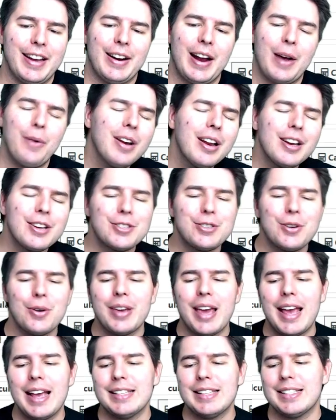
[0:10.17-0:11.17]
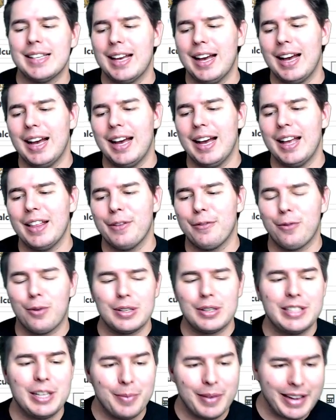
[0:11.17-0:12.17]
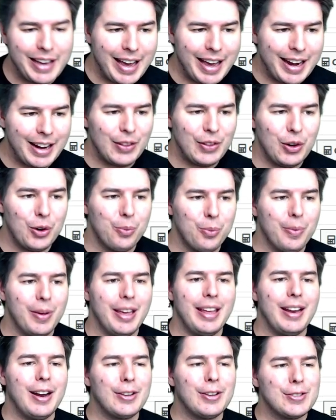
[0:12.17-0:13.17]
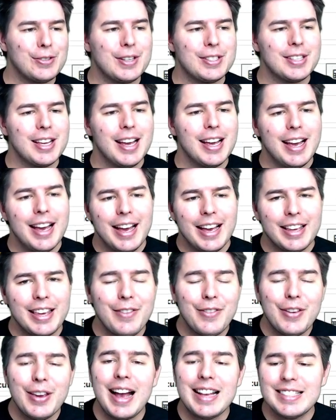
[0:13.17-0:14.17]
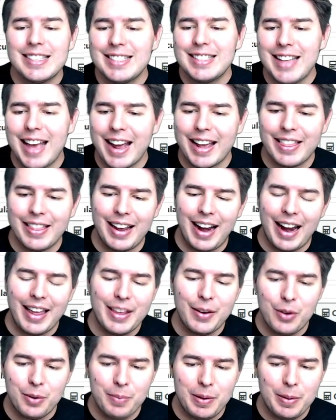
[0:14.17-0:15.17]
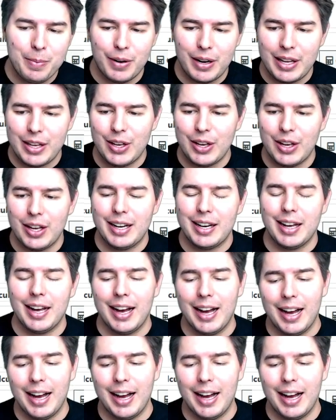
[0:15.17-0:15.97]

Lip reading: I wanted to showcase the Fortell mechanic a little bit, and also just give you guys a deck that I think would be pretty good